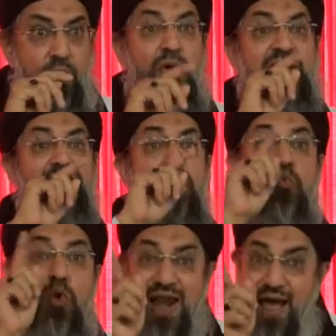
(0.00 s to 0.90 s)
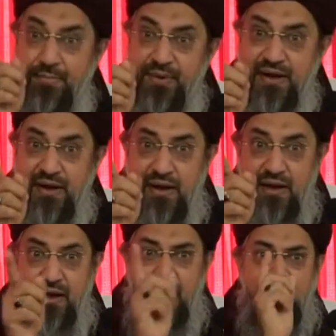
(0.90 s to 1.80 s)
whatever will happen,
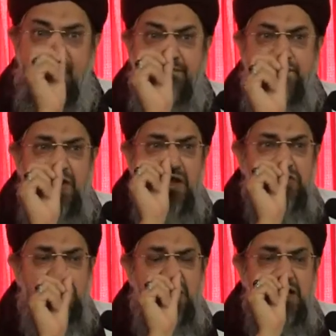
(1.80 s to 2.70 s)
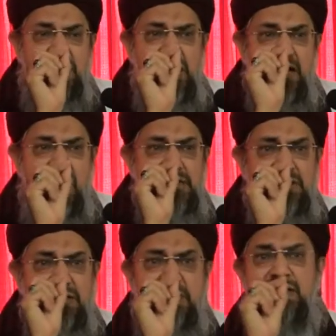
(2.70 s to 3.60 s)
every single
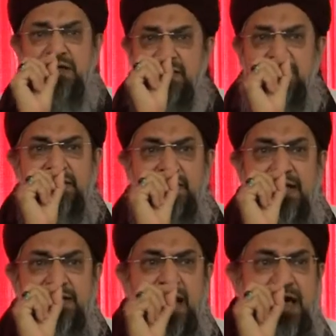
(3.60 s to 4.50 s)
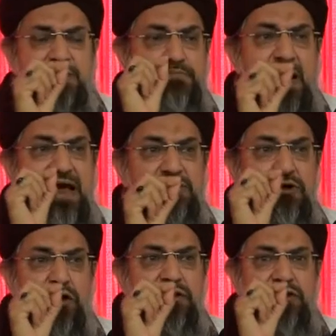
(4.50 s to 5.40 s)
incident that takes place
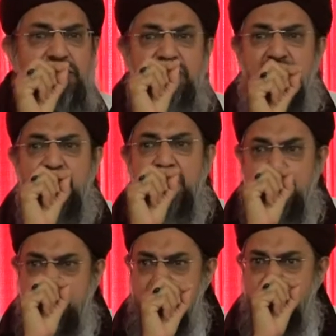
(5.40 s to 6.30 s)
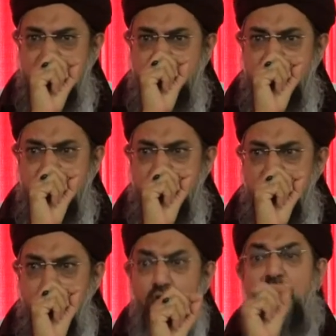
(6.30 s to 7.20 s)
on this earth
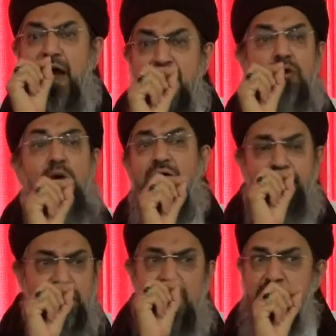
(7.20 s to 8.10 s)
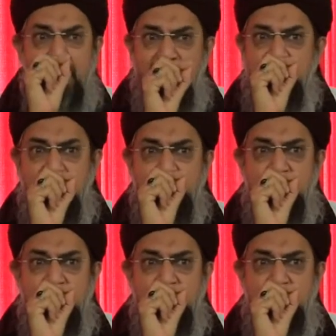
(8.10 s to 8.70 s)
or anywhere for that matter,